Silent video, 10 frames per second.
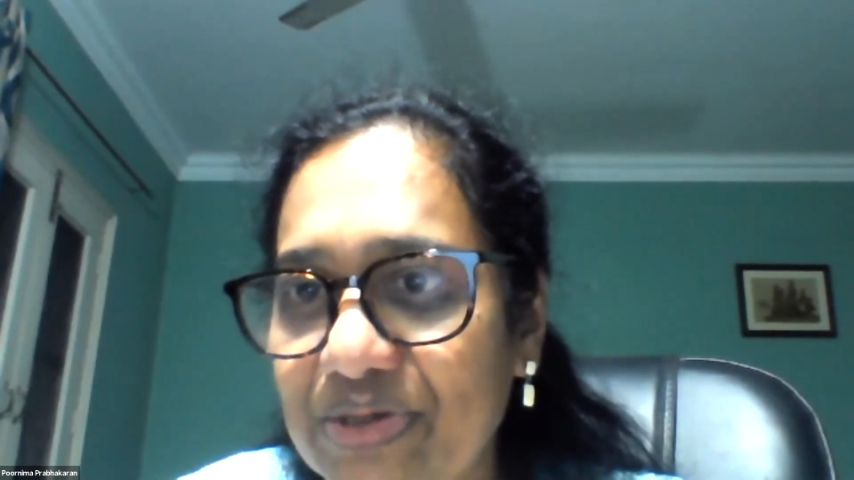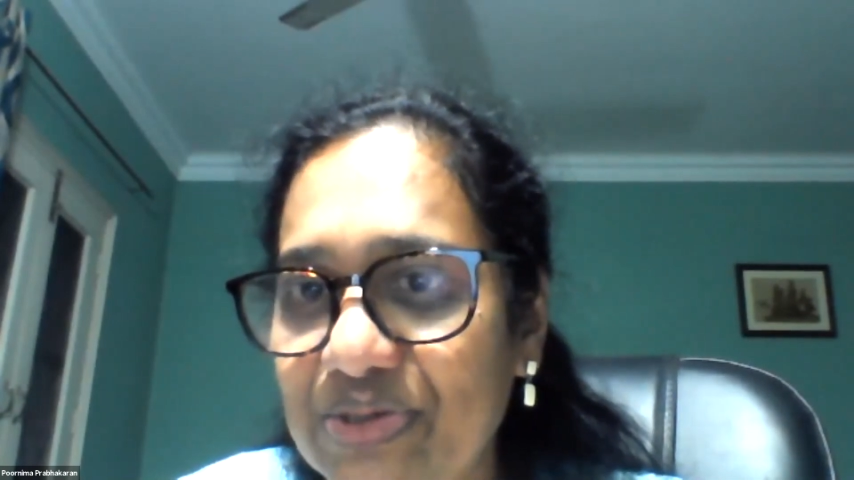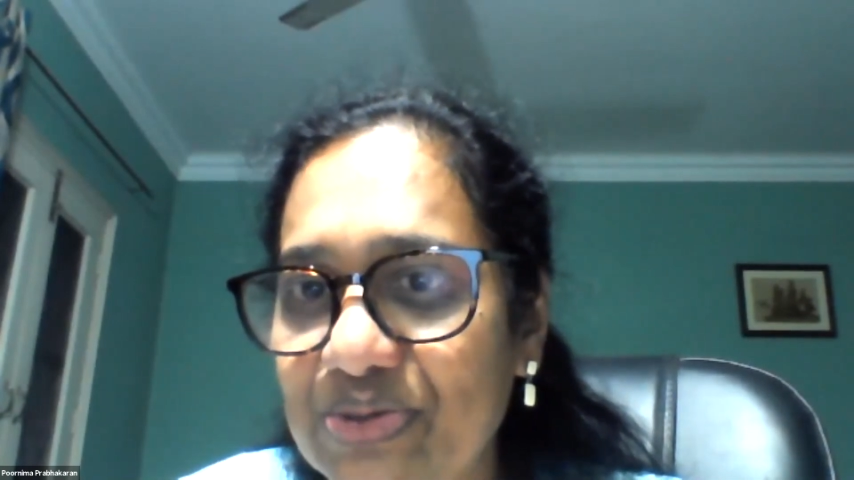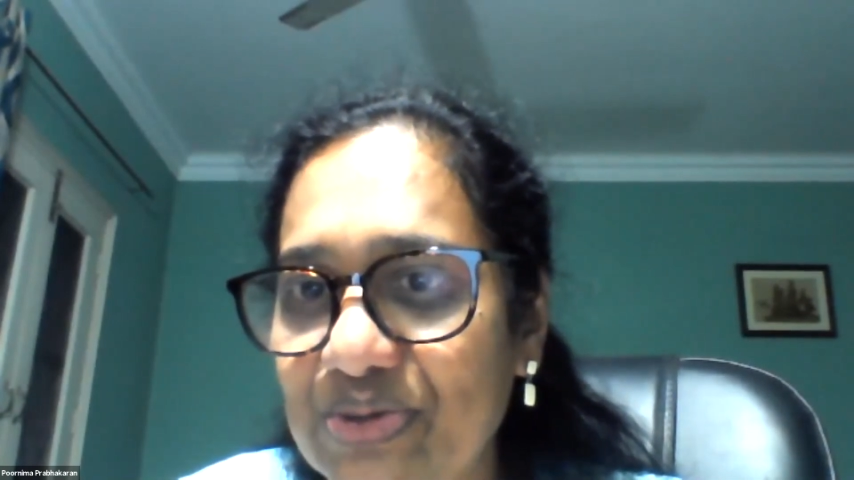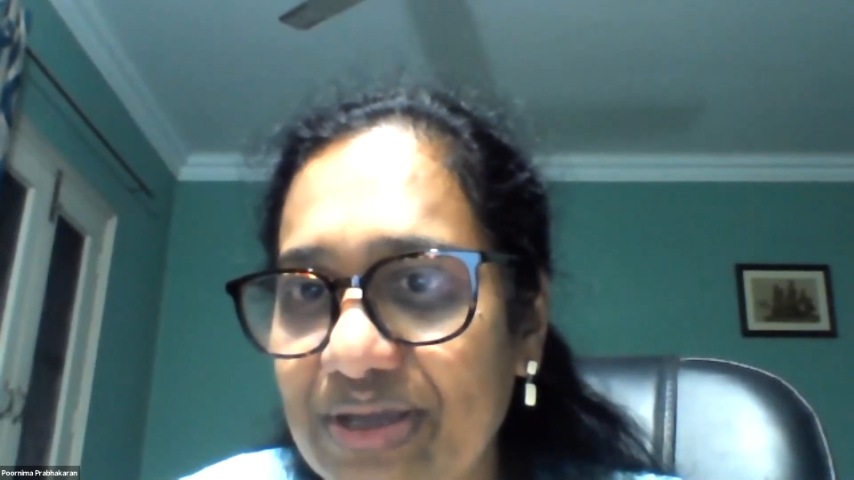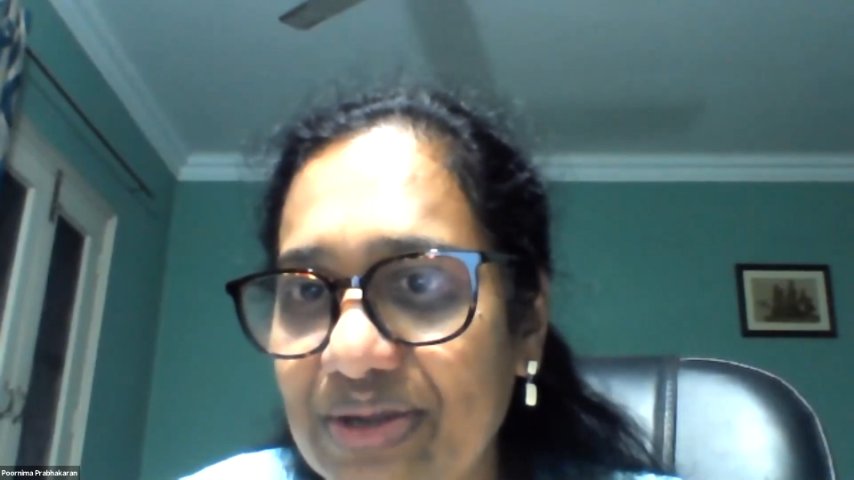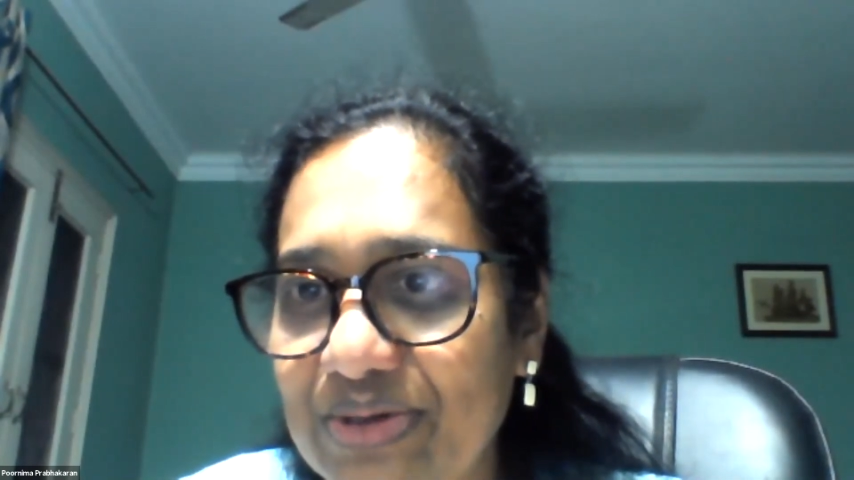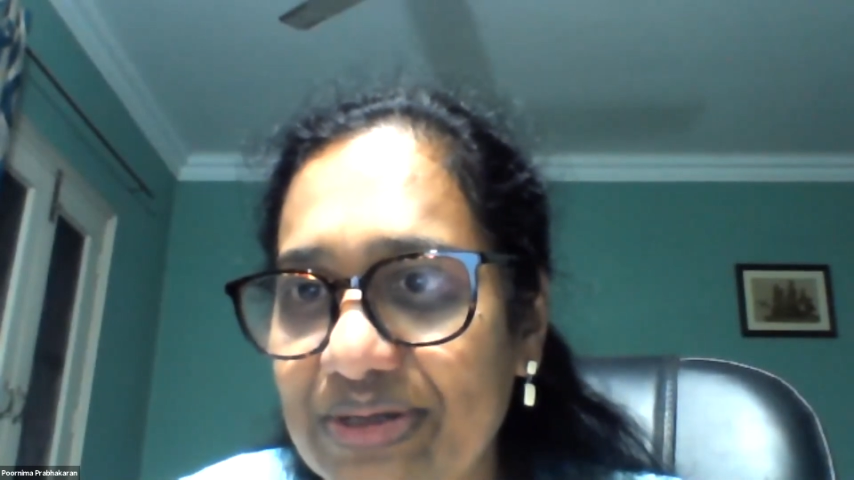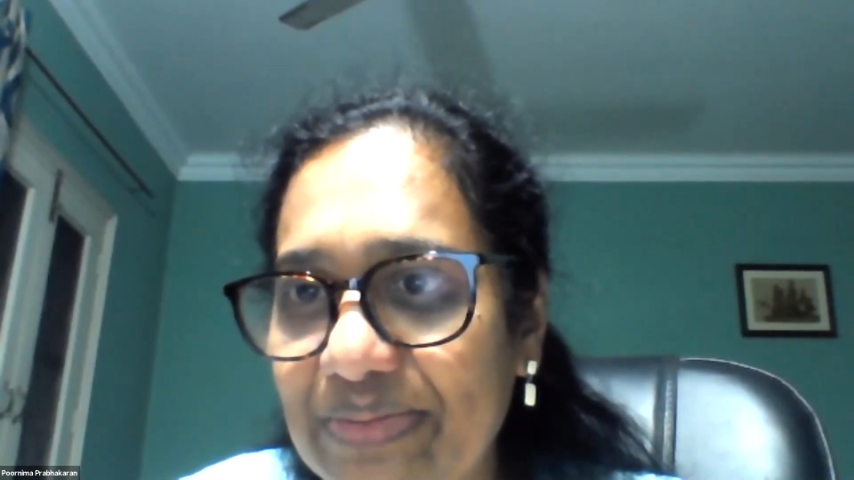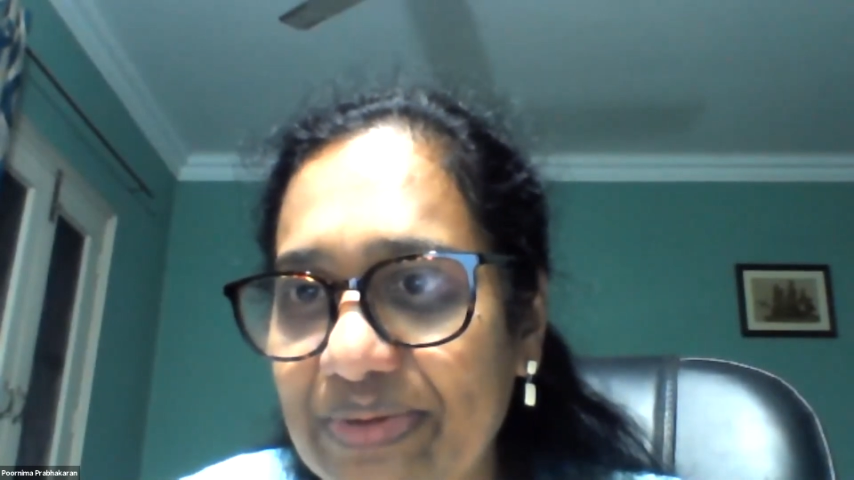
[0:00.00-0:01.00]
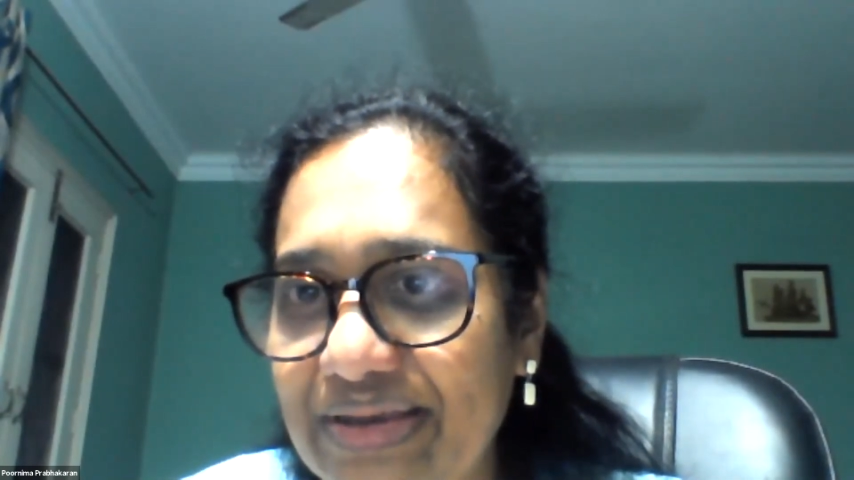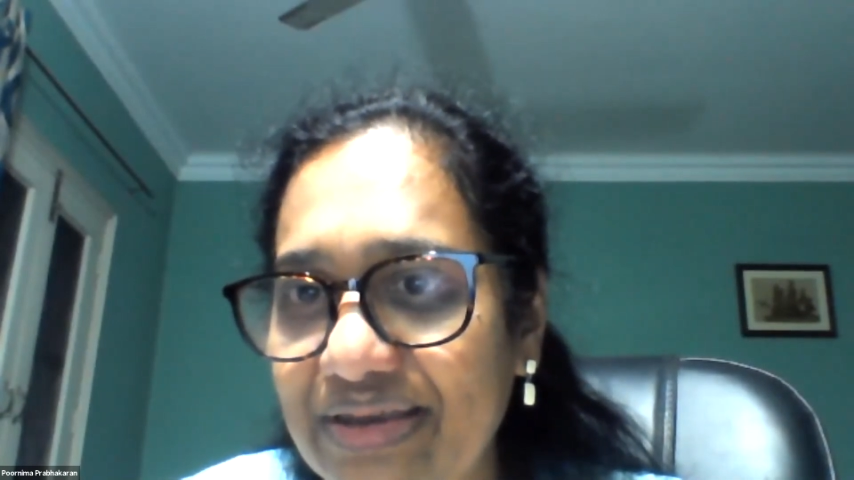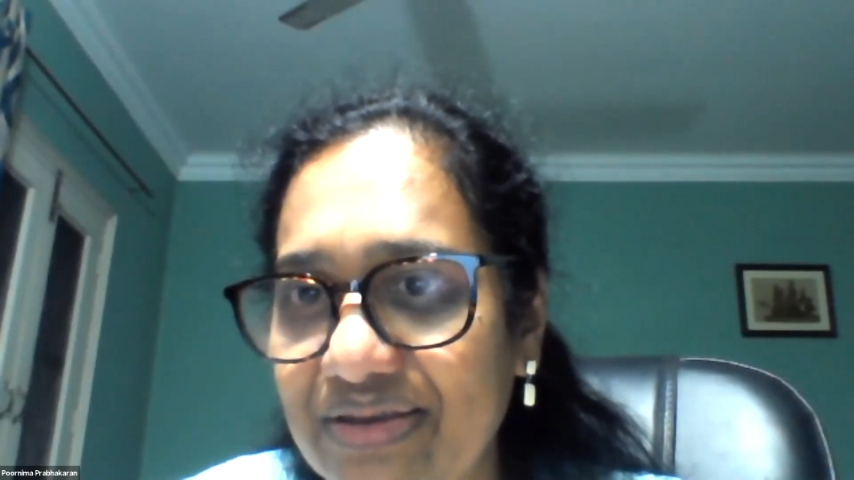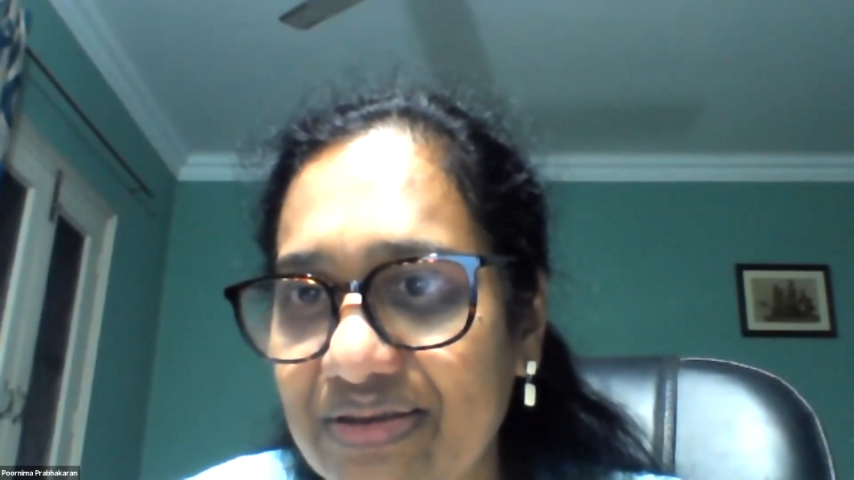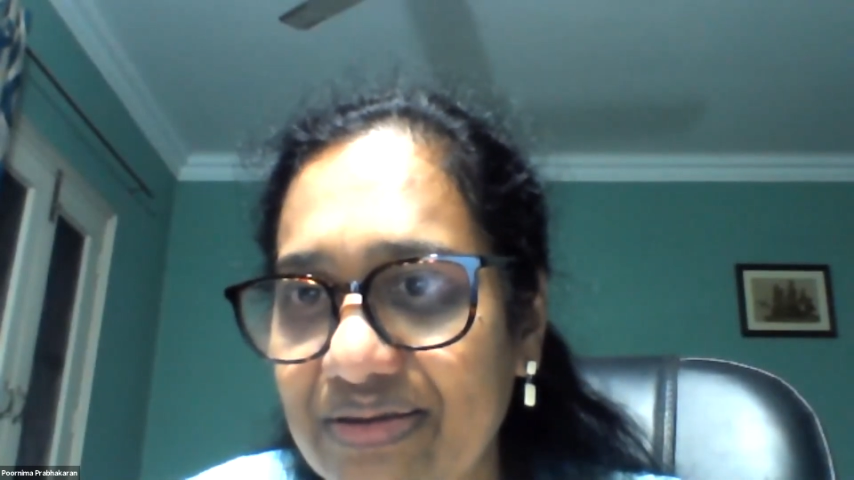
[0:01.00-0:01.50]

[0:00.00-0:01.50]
Mazroor, can you tell me?